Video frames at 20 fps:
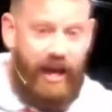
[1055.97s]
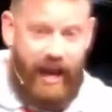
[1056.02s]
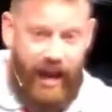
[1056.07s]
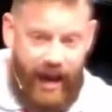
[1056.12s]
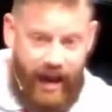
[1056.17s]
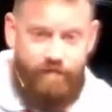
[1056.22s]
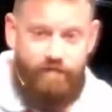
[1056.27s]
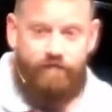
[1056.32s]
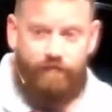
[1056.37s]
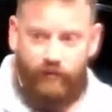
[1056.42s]

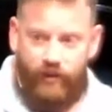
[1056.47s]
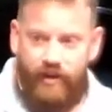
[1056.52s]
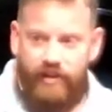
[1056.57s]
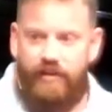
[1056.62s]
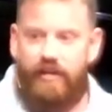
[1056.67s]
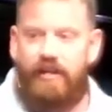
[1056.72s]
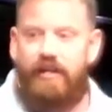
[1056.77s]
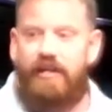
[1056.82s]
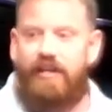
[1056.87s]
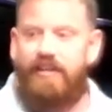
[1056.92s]

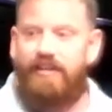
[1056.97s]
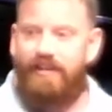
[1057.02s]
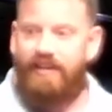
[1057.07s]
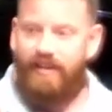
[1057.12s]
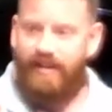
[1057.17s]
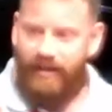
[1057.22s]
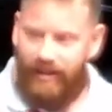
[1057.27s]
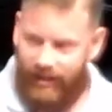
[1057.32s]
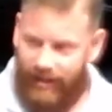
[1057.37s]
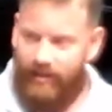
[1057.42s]
everything,
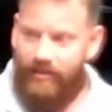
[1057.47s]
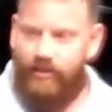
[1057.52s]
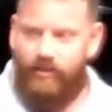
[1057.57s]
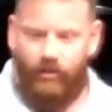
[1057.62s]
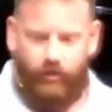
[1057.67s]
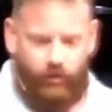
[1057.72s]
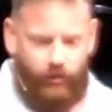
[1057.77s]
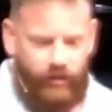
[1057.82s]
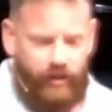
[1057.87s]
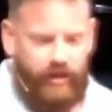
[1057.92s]

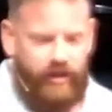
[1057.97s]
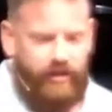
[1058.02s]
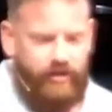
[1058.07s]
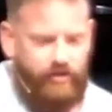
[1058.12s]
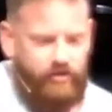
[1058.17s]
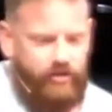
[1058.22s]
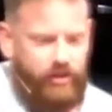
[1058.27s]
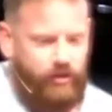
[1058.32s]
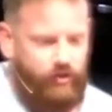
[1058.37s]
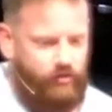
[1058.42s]
including
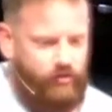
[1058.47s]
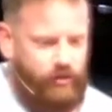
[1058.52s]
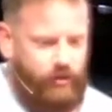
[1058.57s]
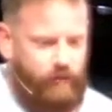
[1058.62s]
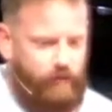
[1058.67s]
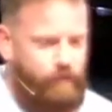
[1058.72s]
His children.